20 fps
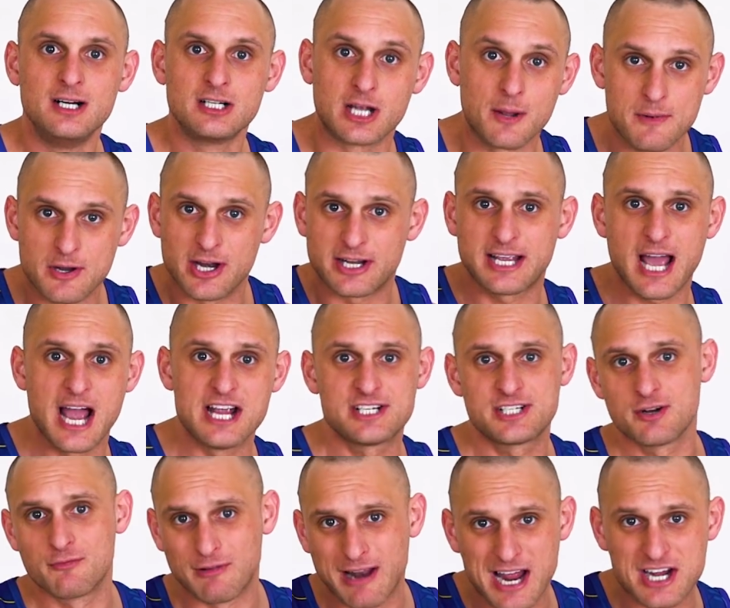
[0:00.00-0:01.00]

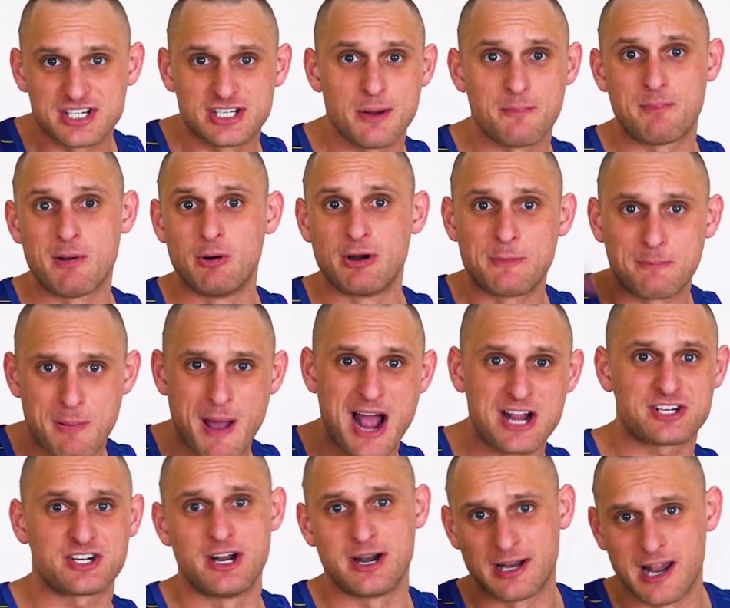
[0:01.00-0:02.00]
Communication, relationship building,
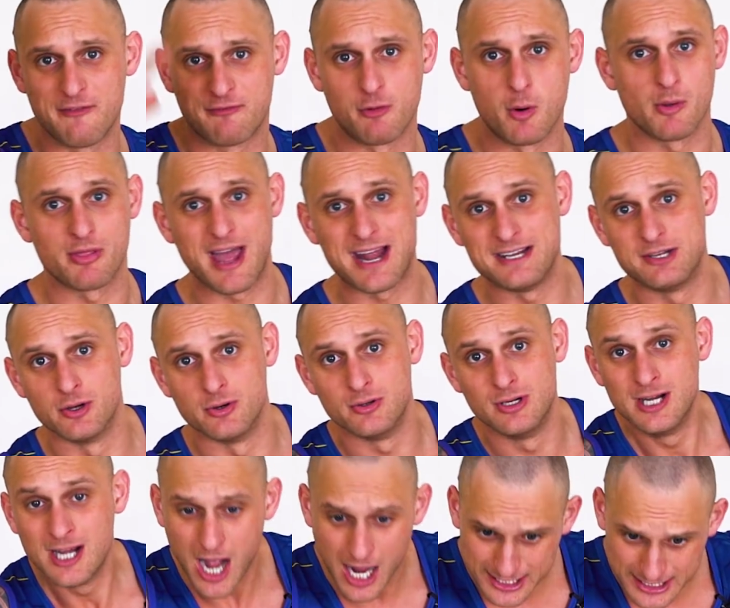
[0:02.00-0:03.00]
passion, and love for what they do.
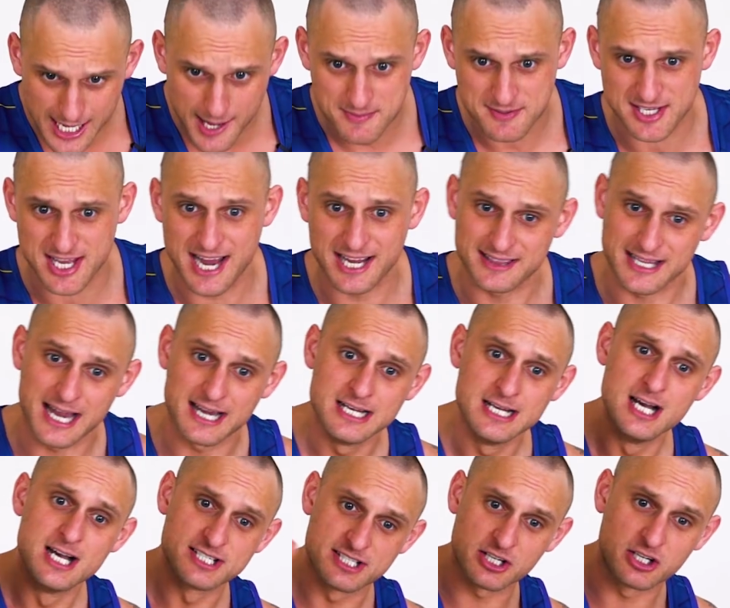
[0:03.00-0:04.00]
I kept seeing that.
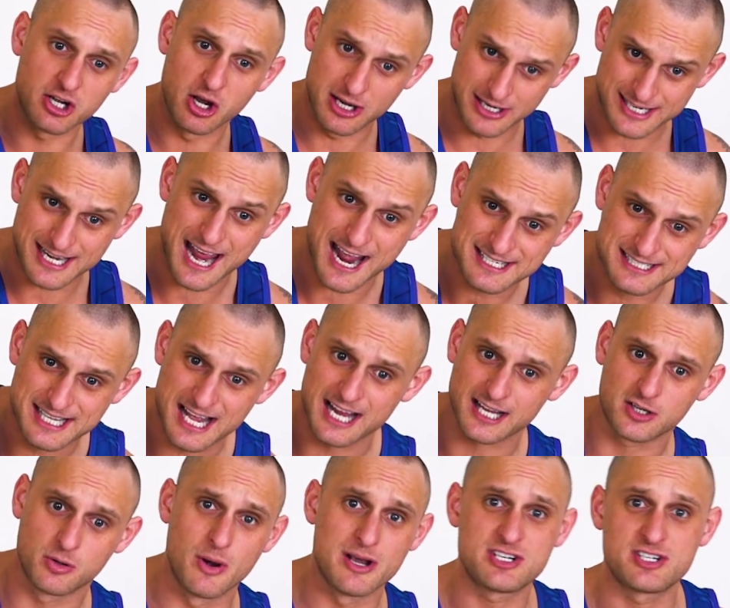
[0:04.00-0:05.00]
So in answer to
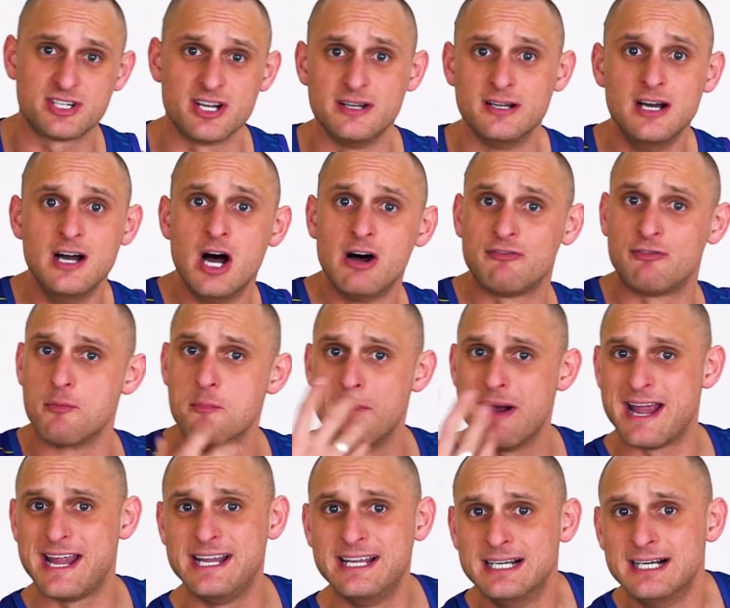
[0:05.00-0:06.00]
that question, for
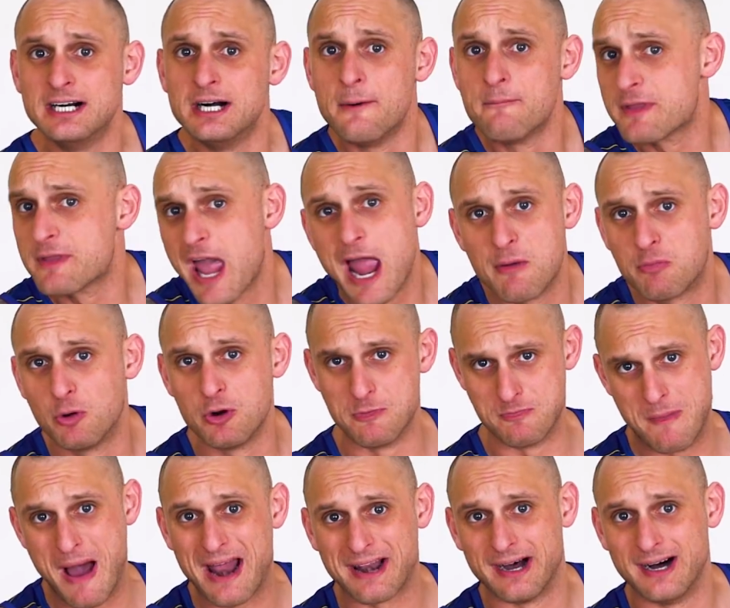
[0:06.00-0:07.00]
me, it
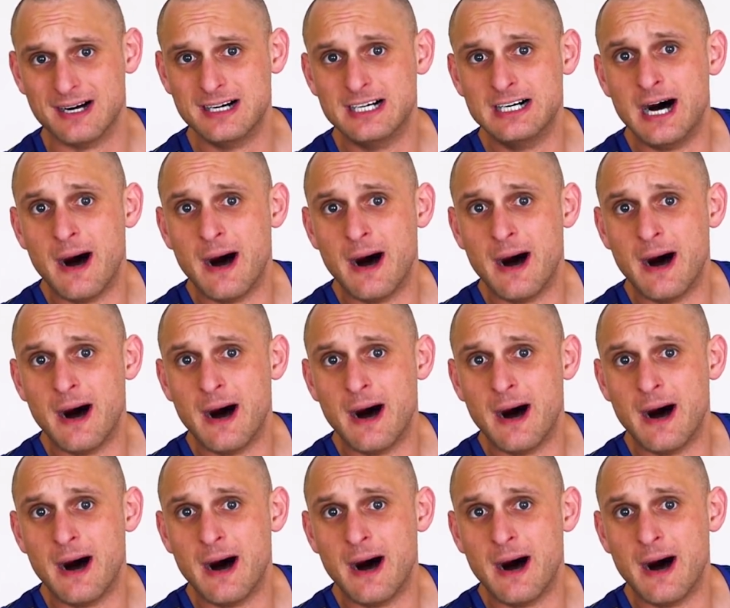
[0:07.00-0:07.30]
wouldn't matter.